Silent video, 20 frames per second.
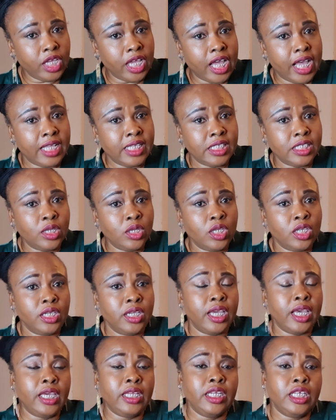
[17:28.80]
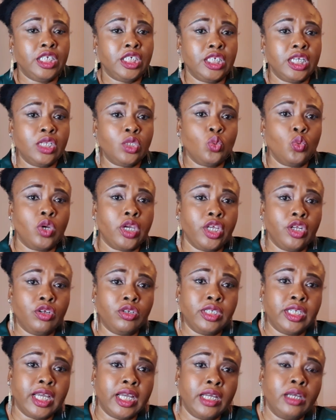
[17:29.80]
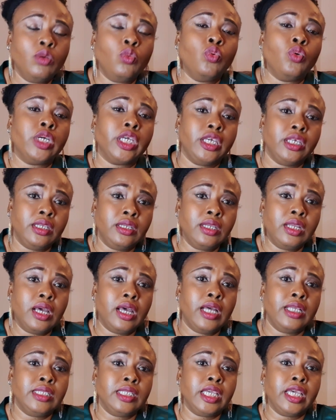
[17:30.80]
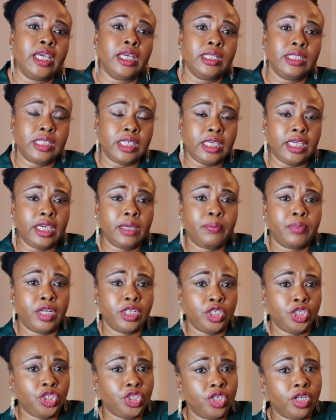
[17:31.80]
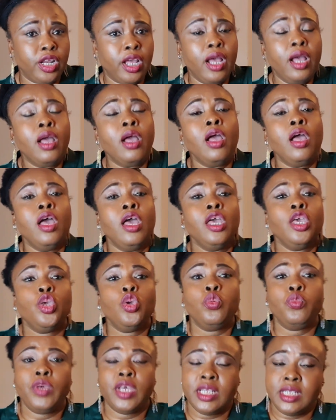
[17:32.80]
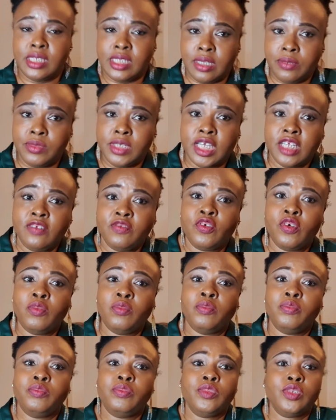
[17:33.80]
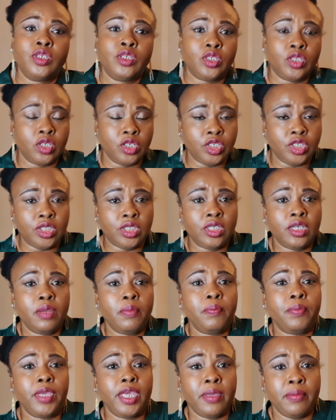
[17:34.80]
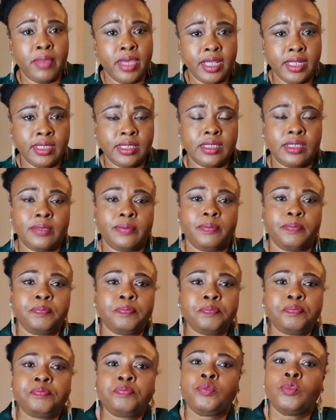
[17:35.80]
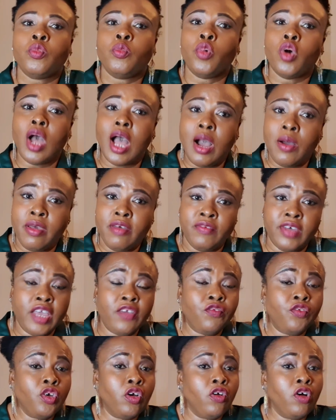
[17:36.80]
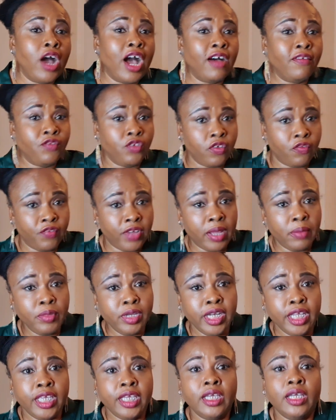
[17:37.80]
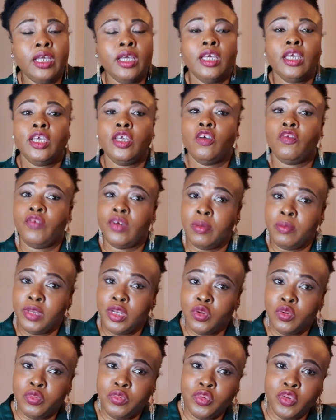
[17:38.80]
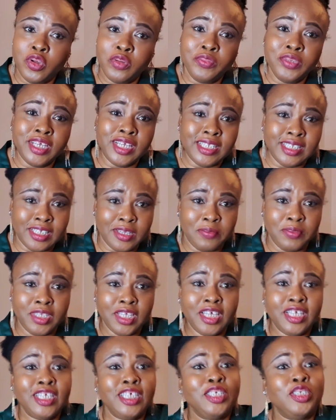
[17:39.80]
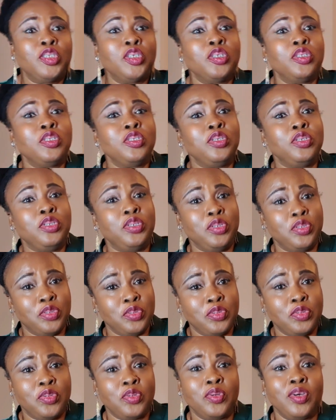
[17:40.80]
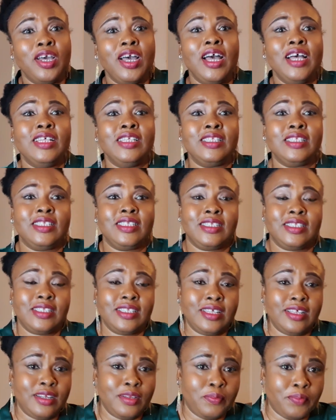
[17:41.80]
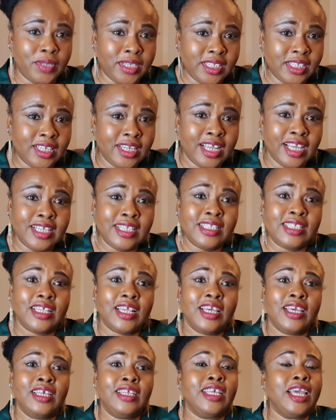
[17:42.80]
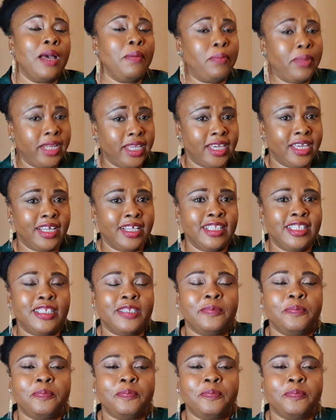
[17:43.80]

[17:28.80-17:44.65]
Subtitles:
NHS working as a healthcare practitioner, you'll be exempted from such payments. But however, if you have your family will not be exempted. It's just you as the person that is the applicant.